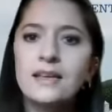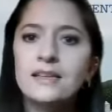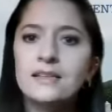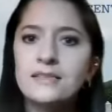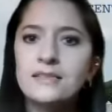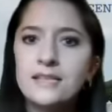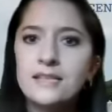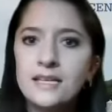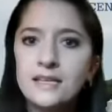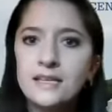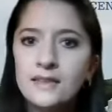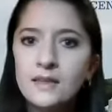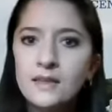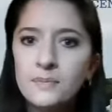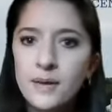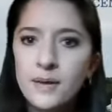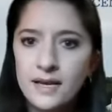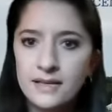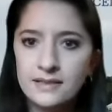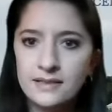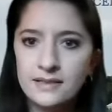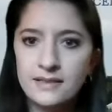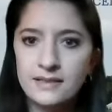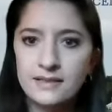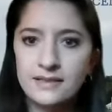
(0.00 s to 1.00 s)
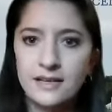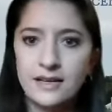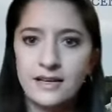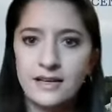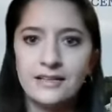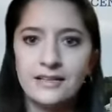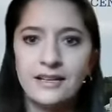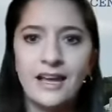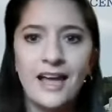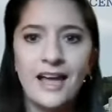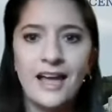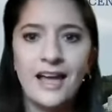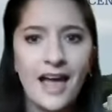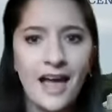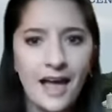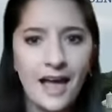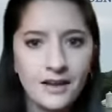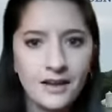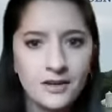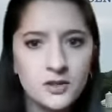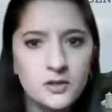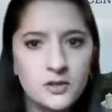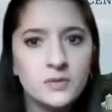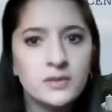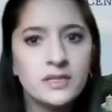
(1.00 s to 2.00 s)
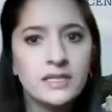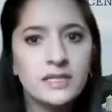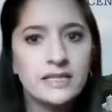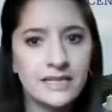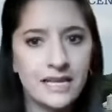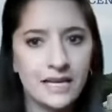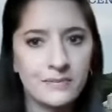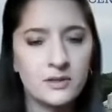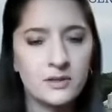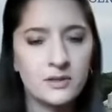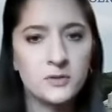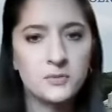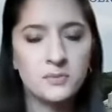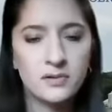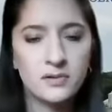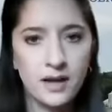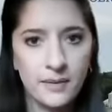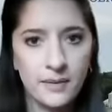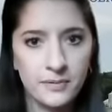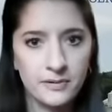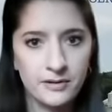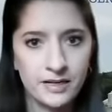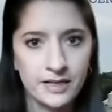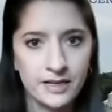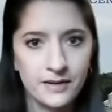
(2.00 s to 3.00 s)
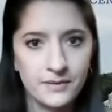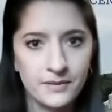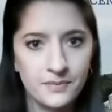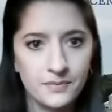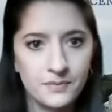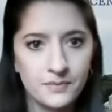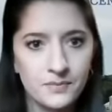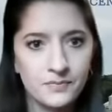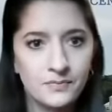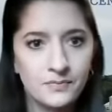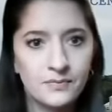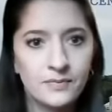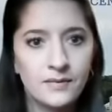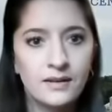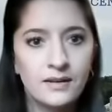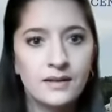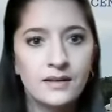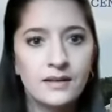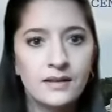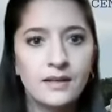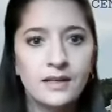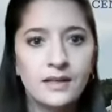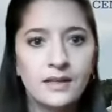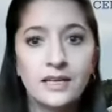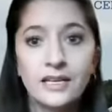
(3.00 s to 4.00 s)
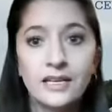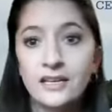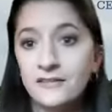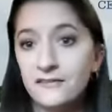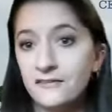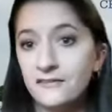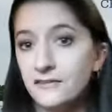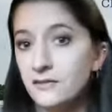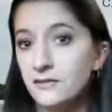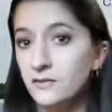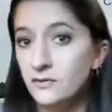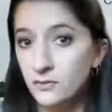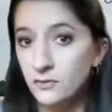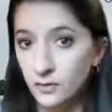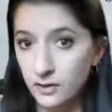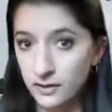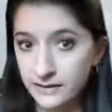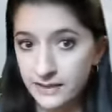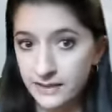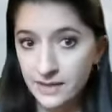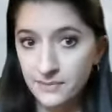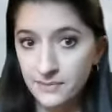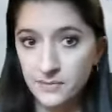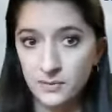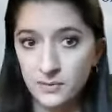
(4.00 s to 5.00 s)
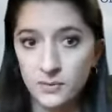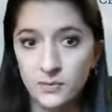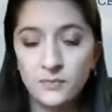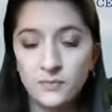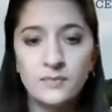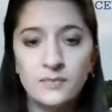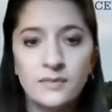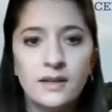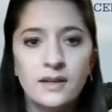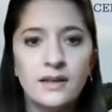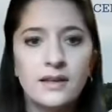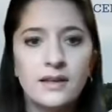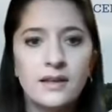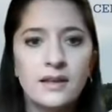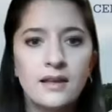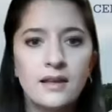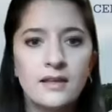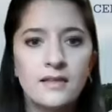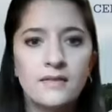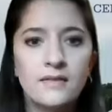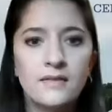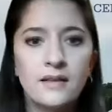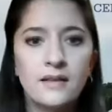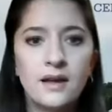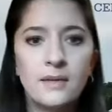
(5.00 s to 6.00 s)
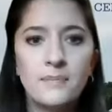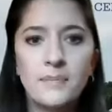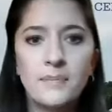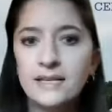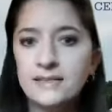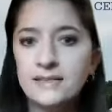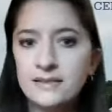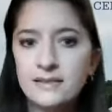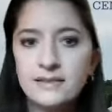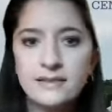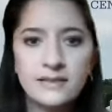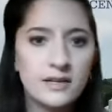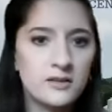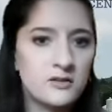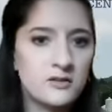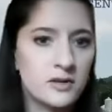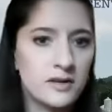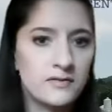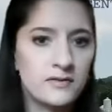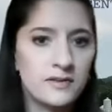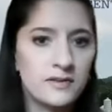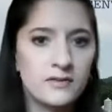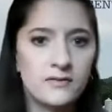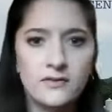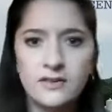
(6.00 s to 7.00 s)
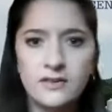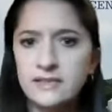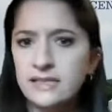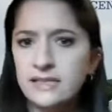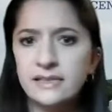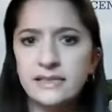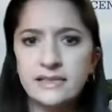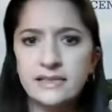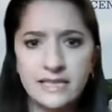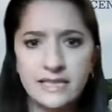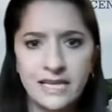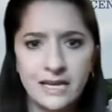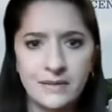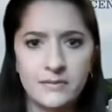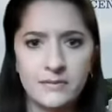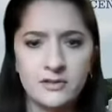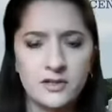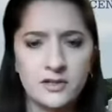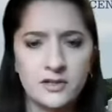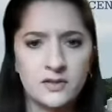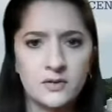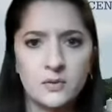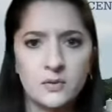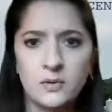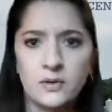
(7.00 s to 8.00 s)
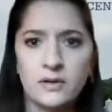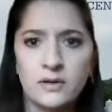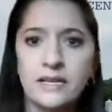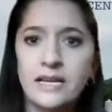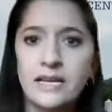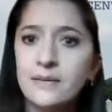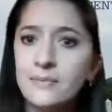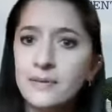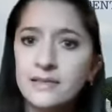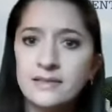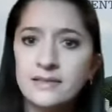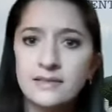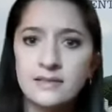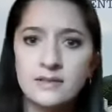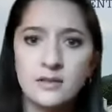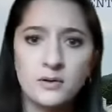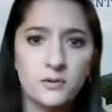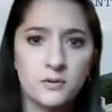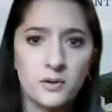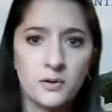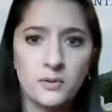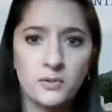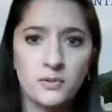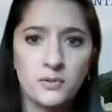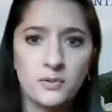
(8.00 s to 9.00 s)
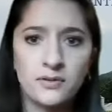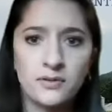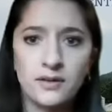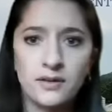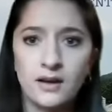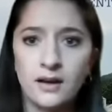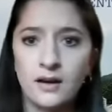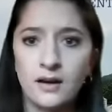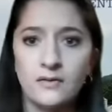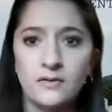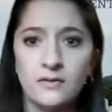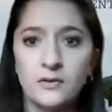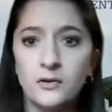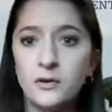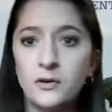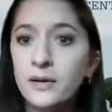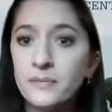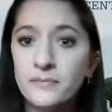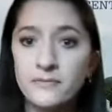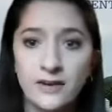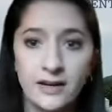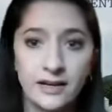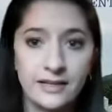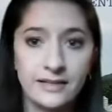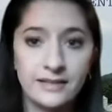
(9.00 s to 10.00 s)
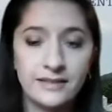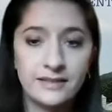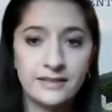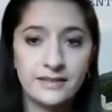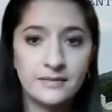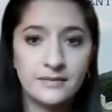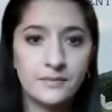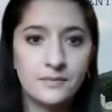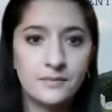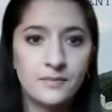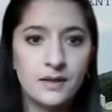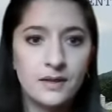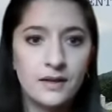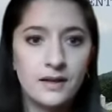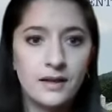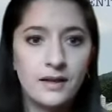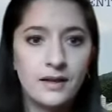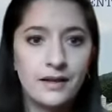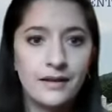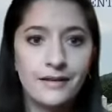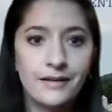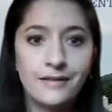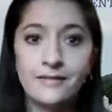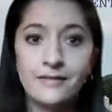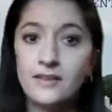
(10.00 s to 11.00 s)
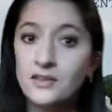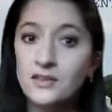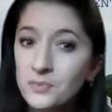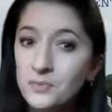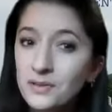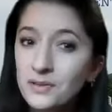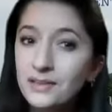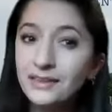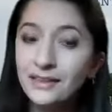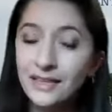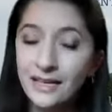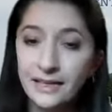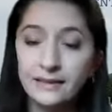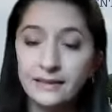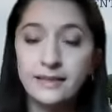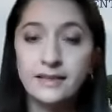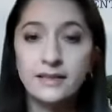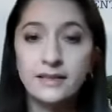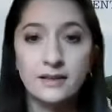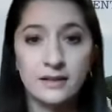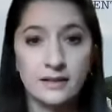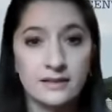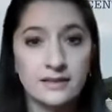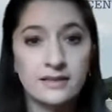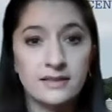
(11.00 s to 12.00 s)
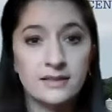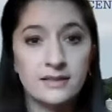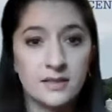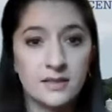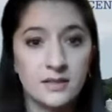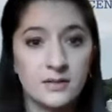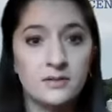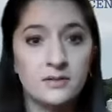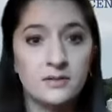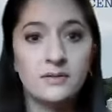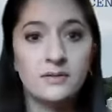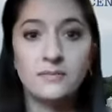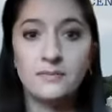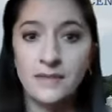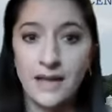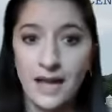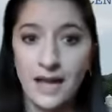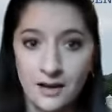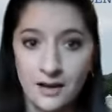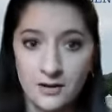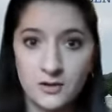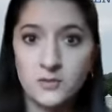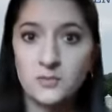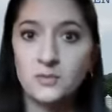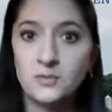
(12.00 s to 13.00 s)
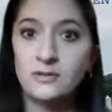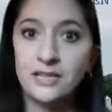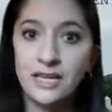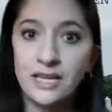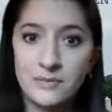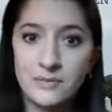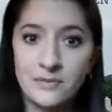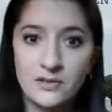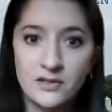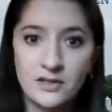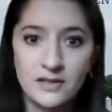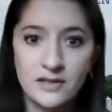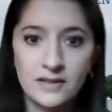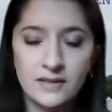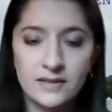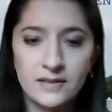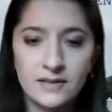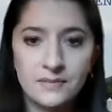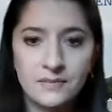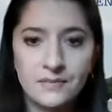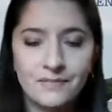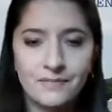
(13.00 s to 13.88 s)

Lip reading: Did the pesticide actually damage property? If, for example, pesticide drift physically damages or inhibits the growth of grapevines, this would likely constitute actual damages.